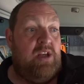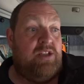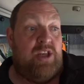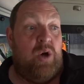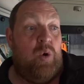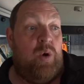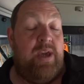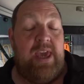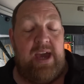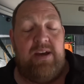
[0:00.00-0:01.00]
So
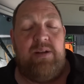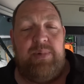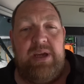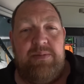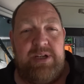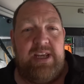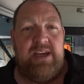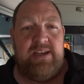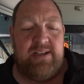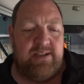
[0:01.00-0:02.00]
yeah, I'll be able
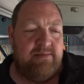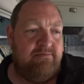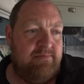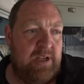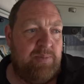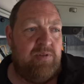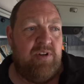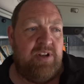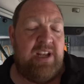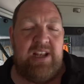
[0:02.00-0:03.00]
to you'll be
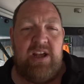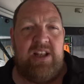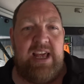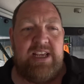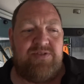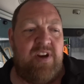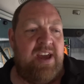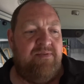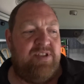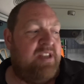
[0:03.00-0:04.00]
running a lot less
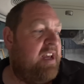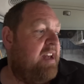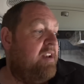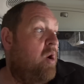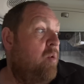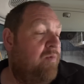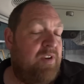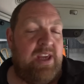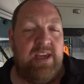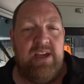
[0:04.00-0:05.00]
revs, and
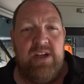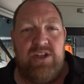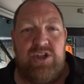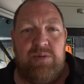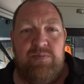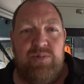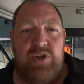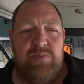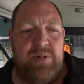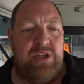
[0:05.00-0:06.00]
hopefully
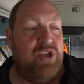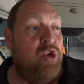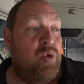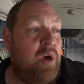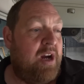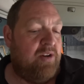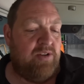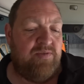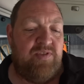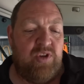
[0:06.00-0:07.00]
shouldn't be too hard
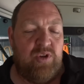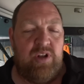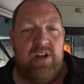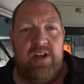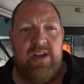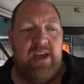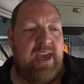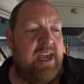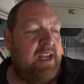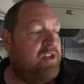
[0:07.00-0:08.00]
on fuel.
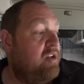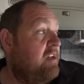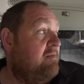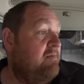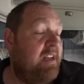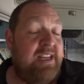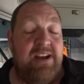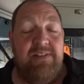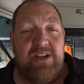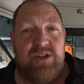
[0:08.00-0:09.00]
In
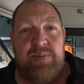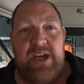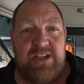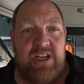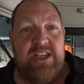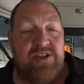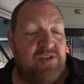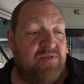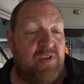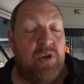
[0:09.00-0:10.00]
theory it should be actually easier
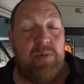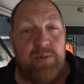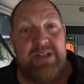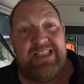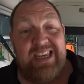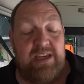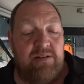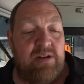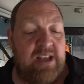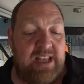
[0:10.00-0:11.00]
on fuel, but we'll see.
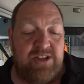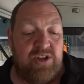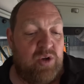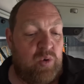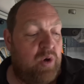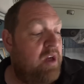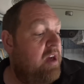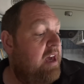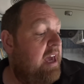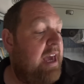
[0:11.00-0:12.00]
I'll let you know
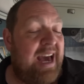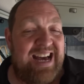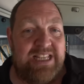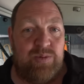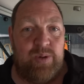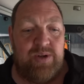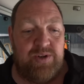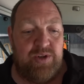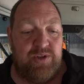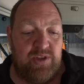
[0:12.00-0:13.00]
as we are
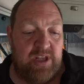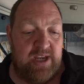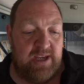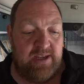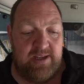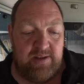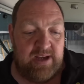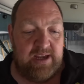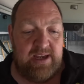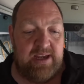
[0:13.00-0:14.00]
doing the
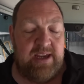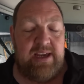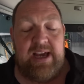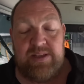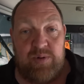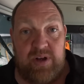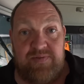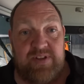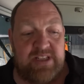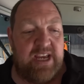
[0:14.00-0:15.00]
as we're lifting the